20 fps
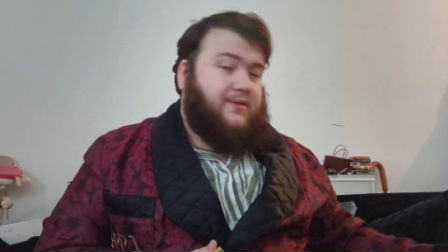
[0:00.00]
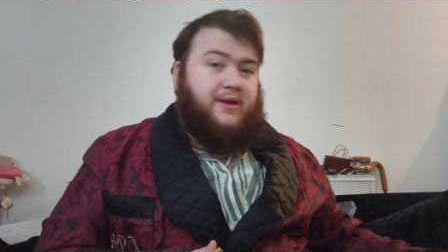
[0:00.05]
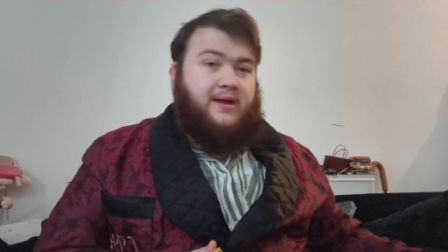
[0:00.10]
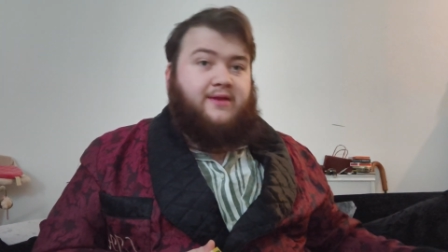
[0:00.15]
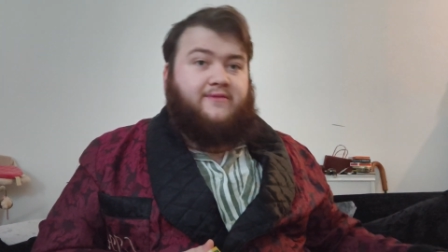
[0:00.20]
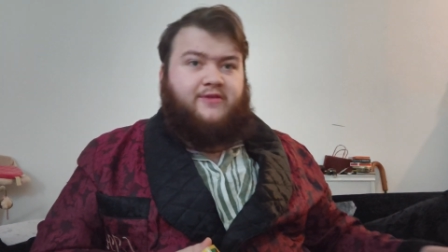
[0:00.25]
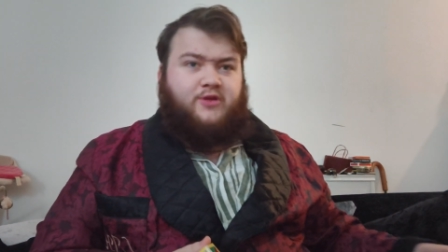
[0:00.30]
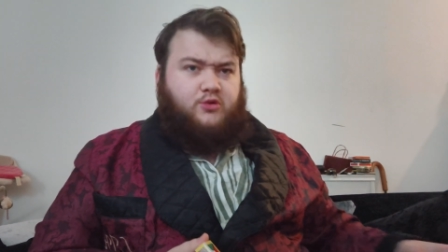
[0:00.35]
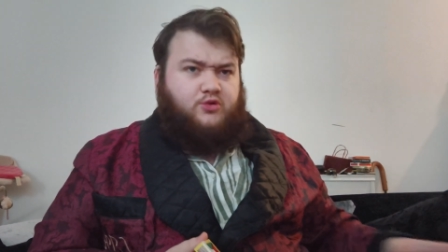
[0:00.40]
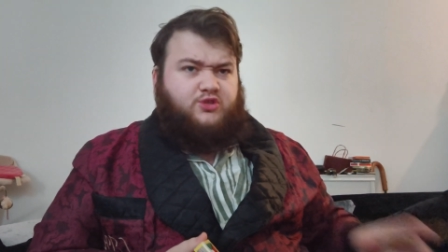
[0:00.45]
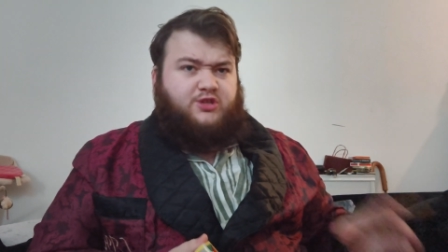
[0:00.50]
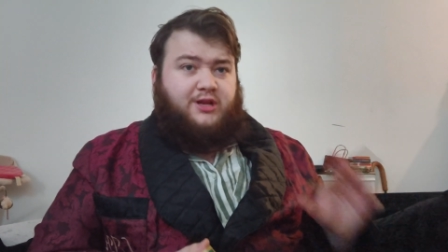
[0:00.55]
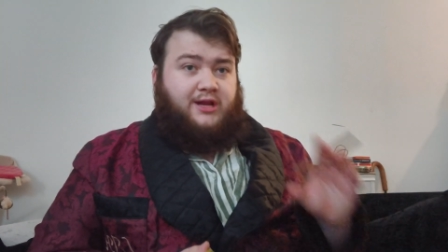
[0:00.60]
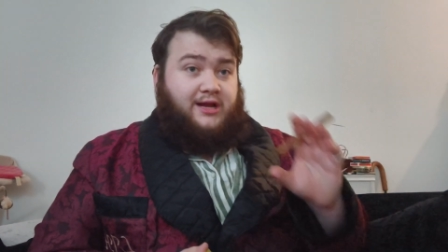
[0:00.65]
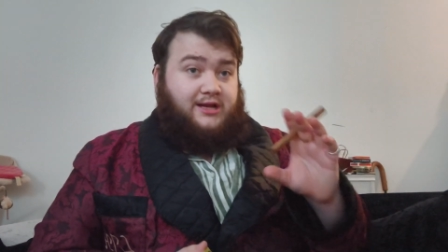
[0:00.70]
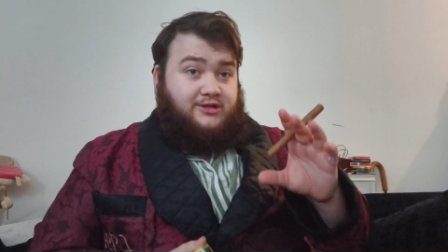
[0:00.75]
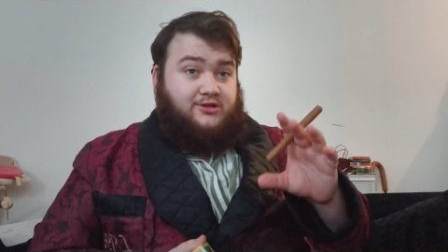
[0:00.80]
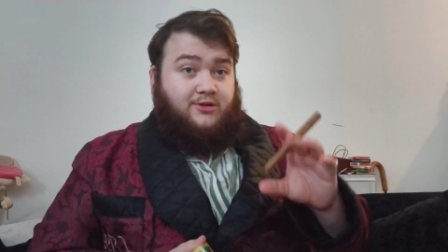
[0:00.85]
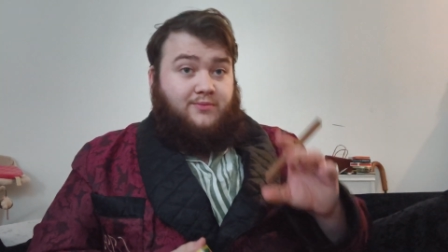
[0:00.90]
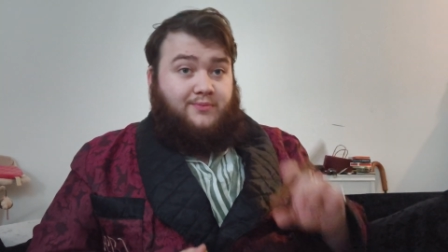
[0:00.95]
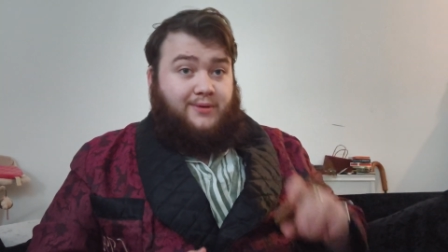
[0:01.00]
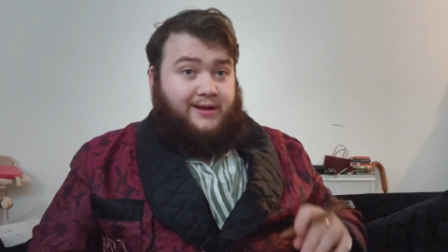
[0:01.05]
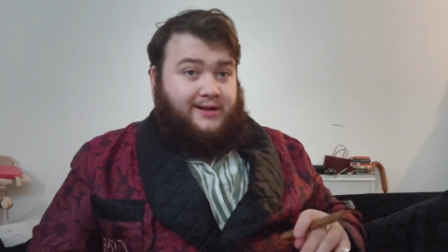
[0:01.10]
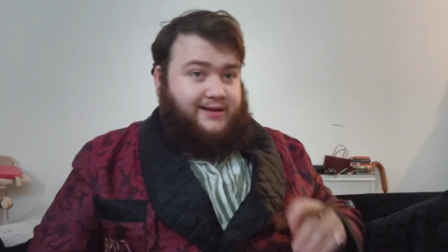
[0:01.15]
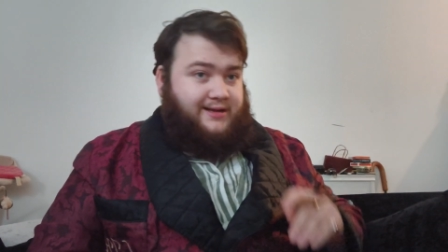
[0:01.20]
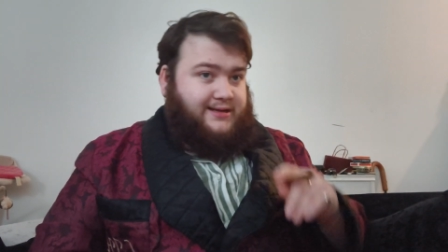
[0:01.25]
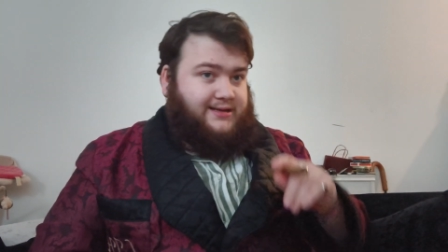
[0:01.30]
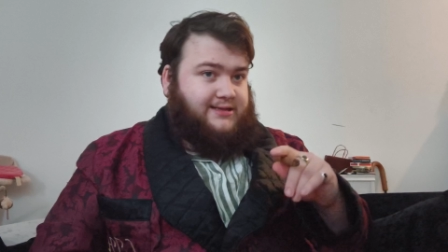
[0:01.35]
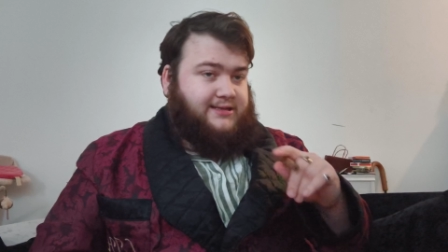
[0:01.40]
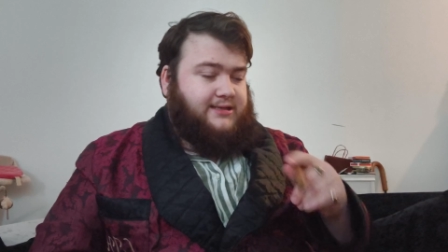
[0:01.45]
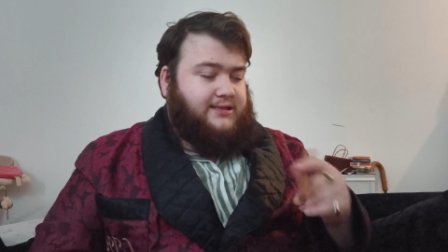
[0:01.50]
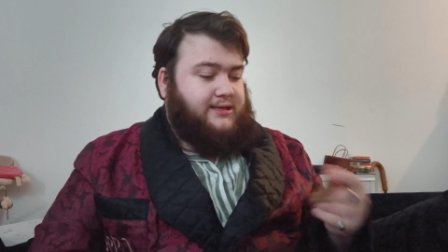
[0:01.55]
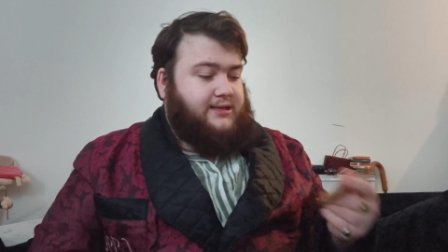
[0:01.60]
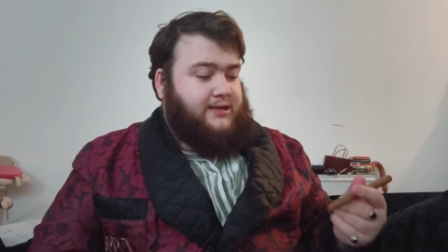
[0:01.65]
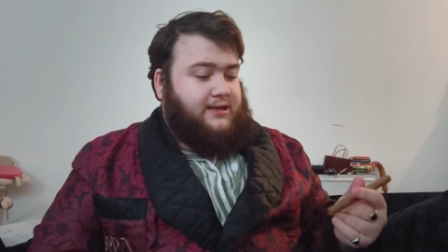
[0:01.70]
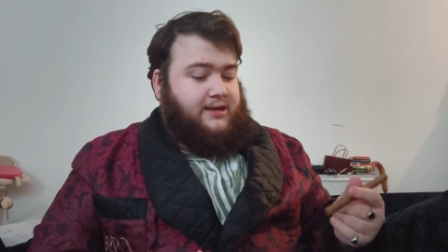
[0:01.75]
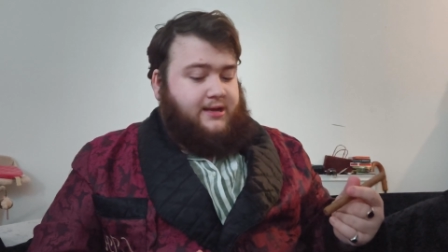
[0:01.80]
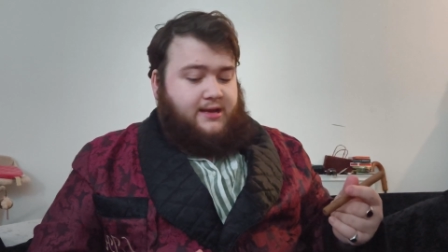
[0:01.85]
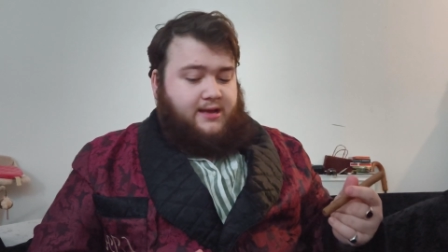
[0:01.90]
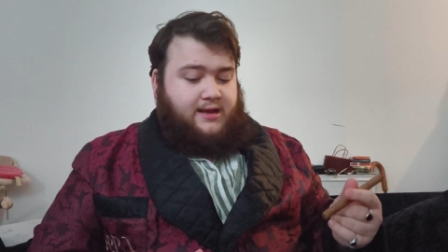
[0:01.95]
Individual cigars, not packets.
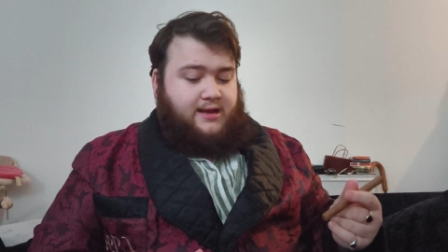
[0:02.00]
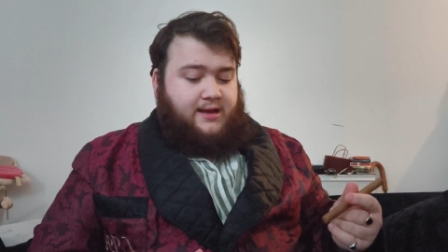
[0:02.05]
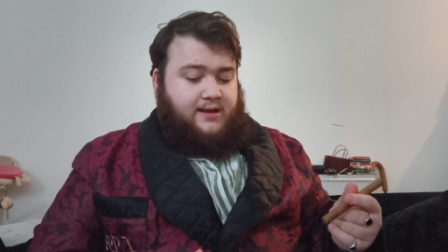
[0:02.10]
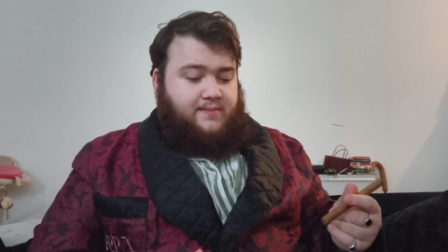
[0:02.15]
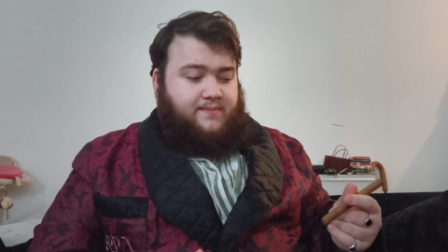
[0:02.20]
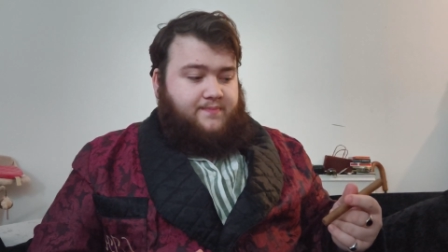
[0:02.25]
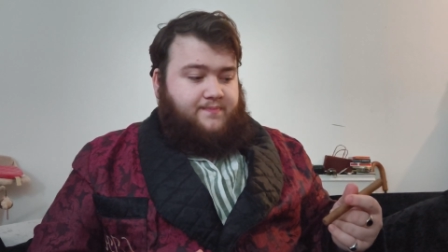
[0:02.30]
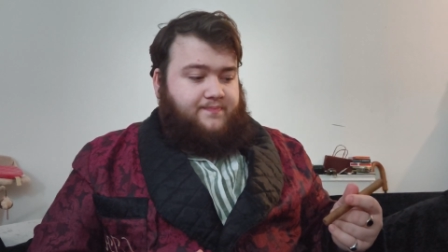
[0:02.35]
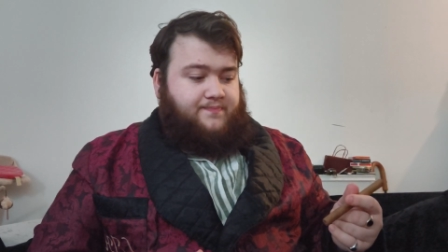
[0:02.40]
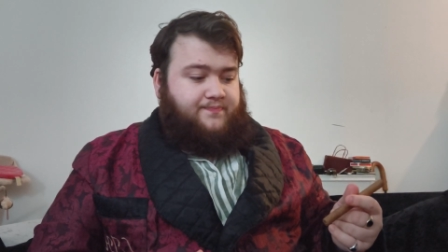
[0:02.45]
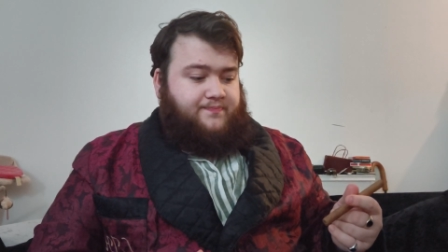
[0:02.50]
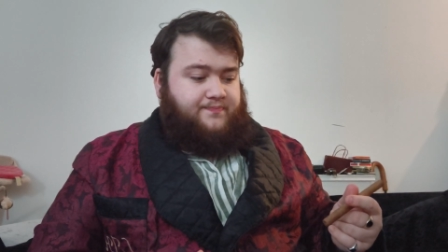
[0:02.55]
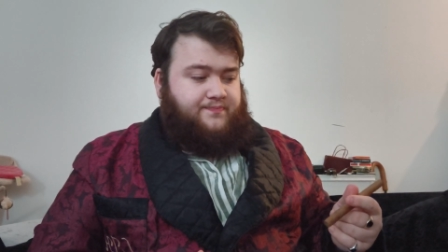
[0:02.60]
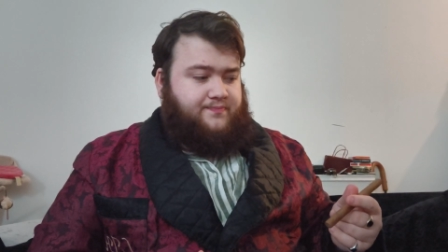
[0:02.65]
But